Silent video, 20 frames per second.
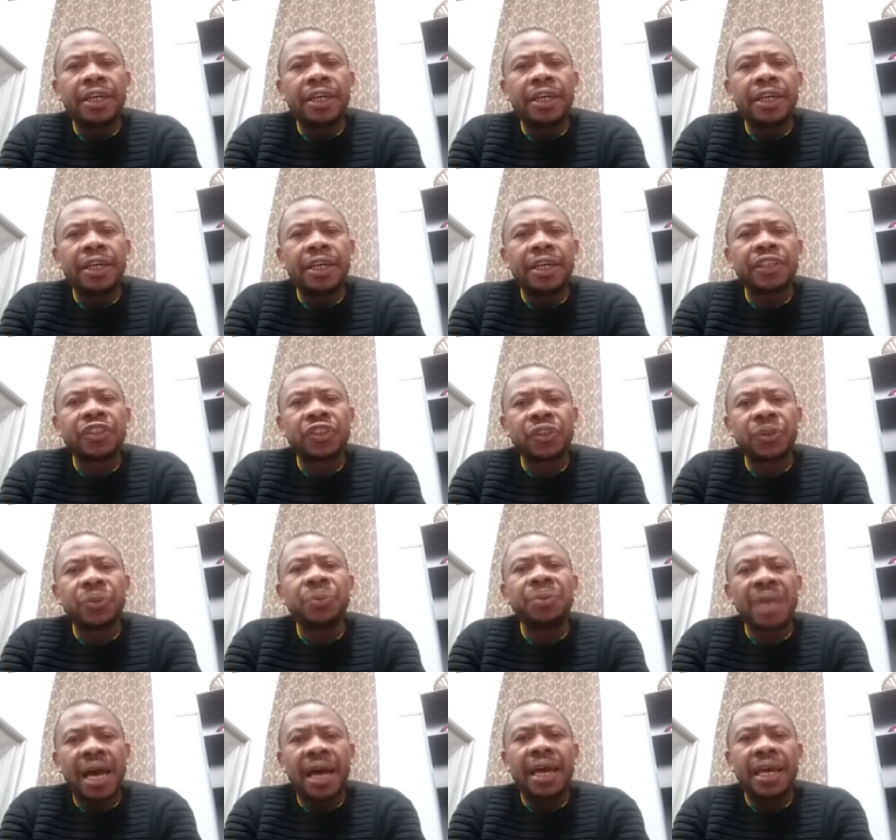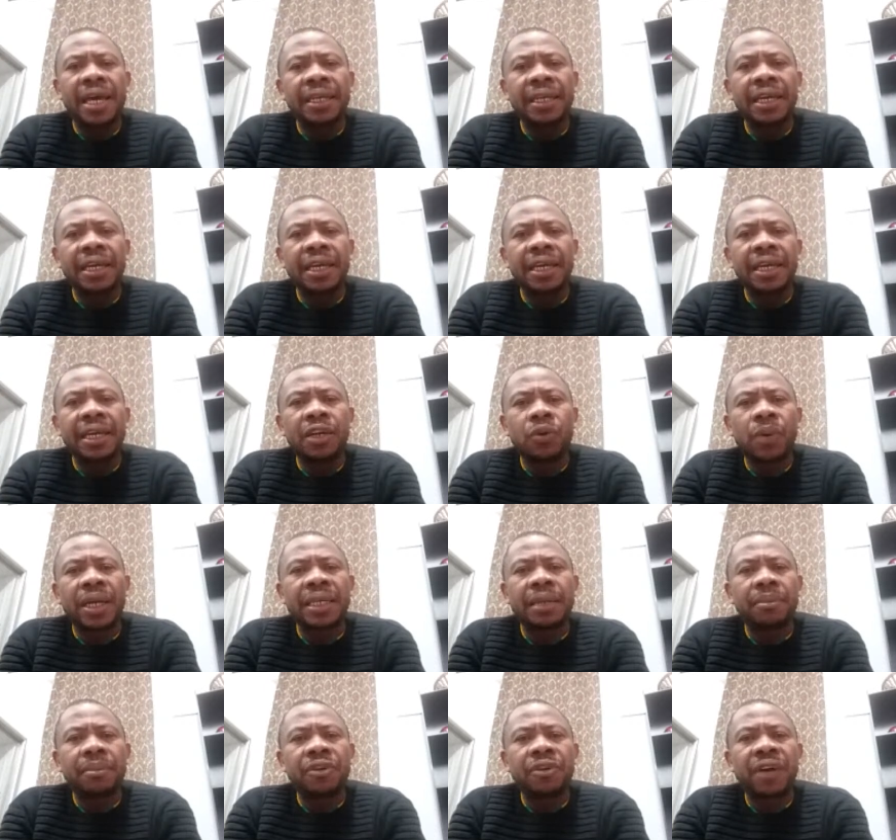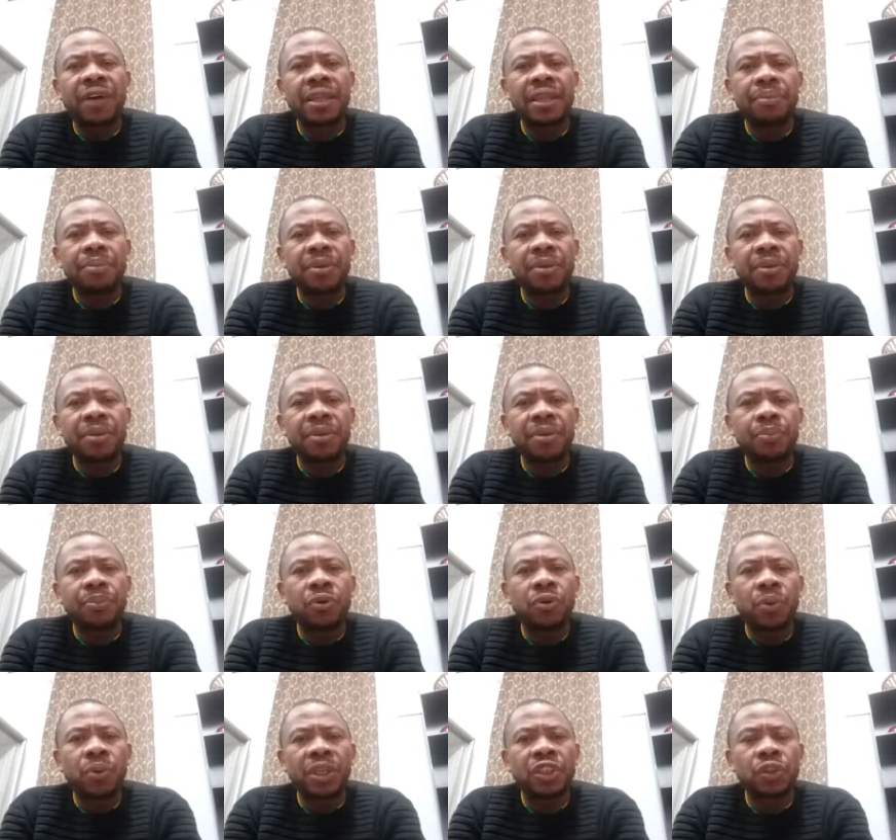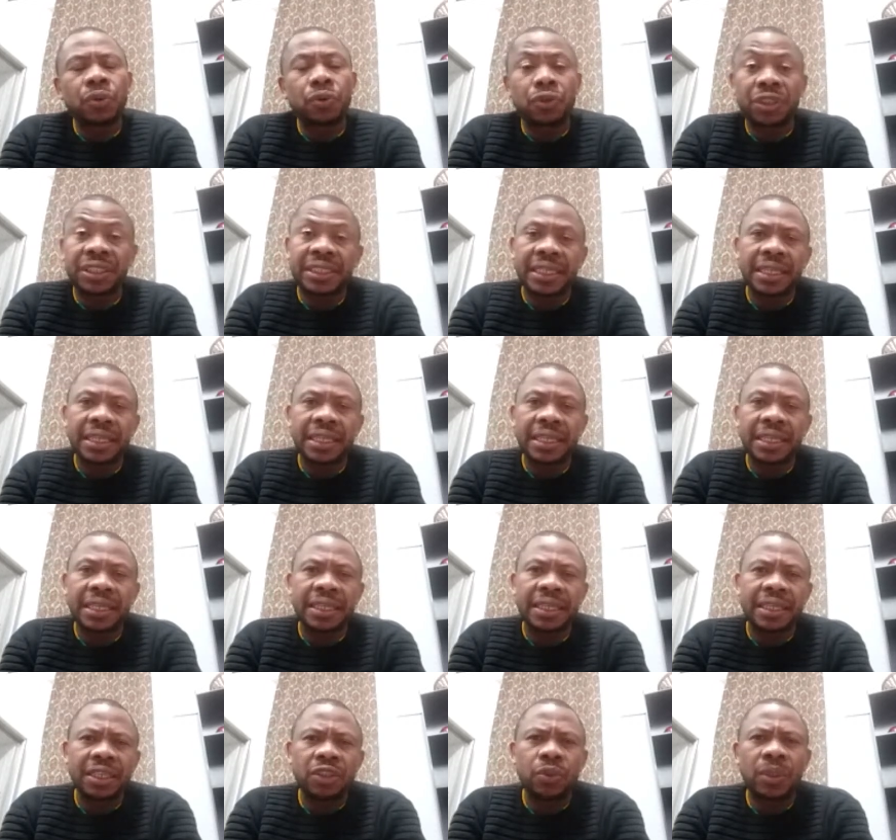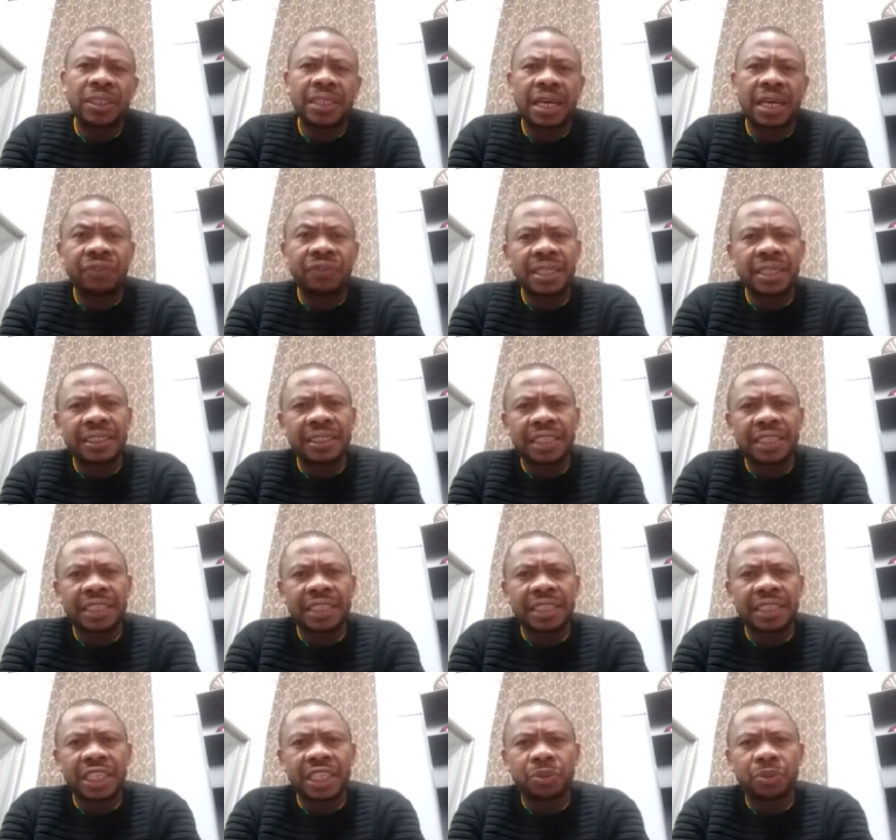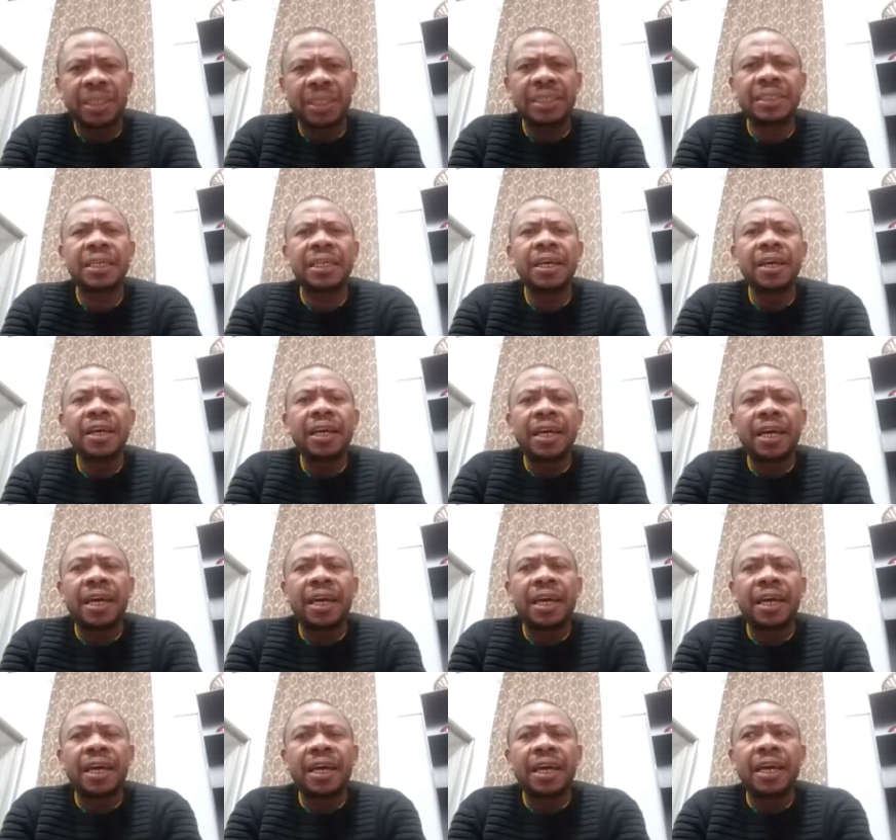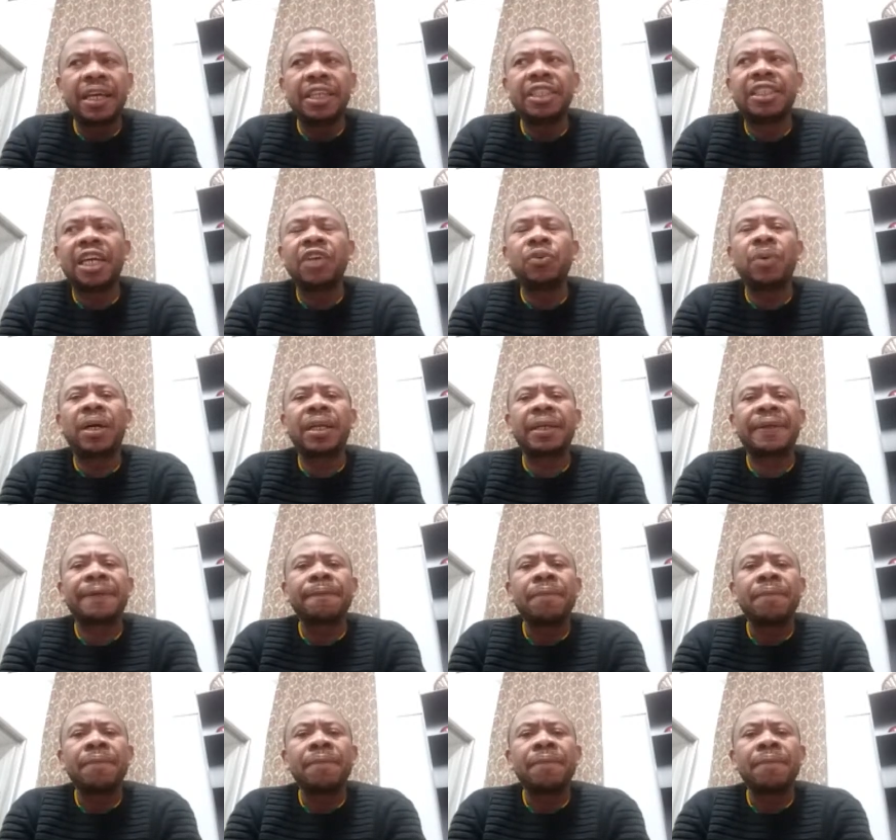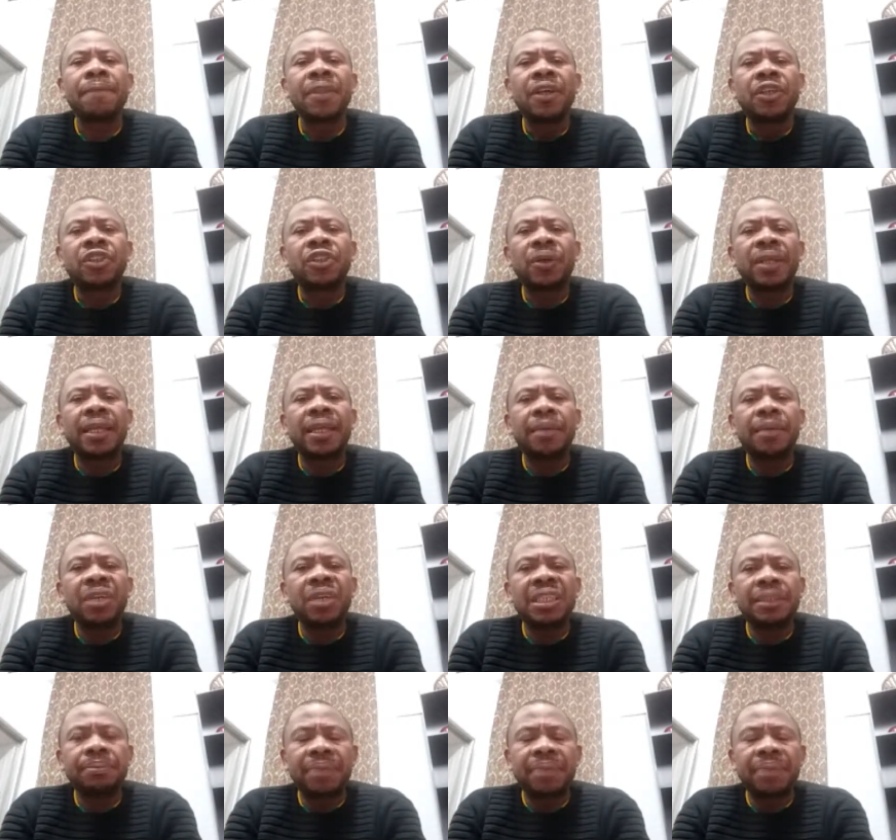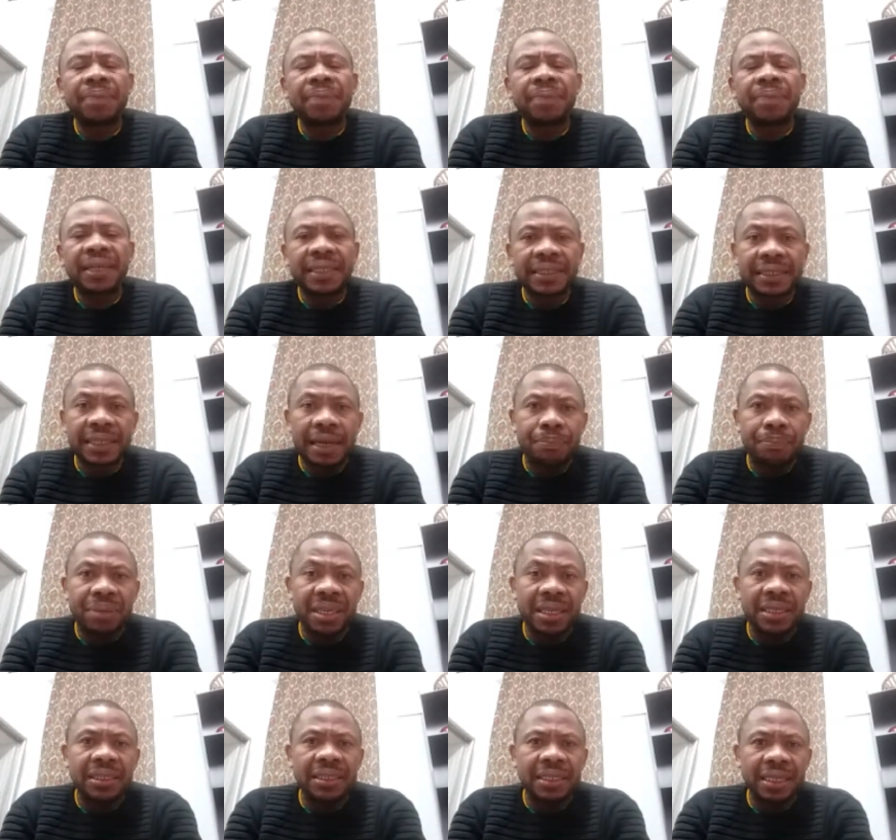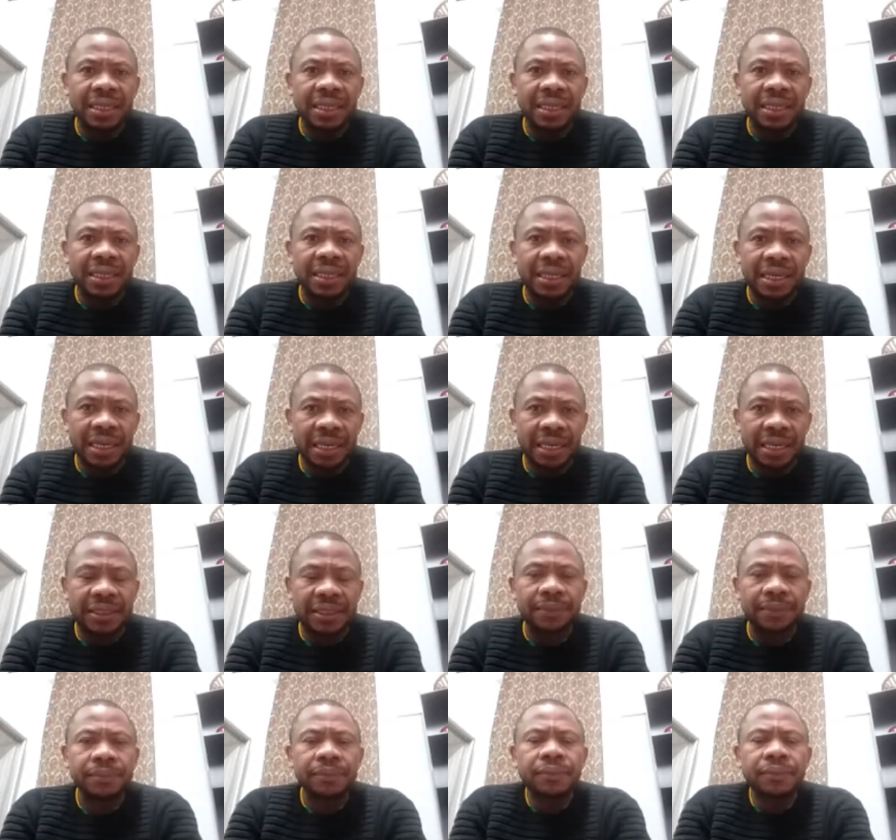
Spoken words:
So yeah, and quite a number of other people were so concerned. This was after the judgment in January. So then the municipality appealed the case.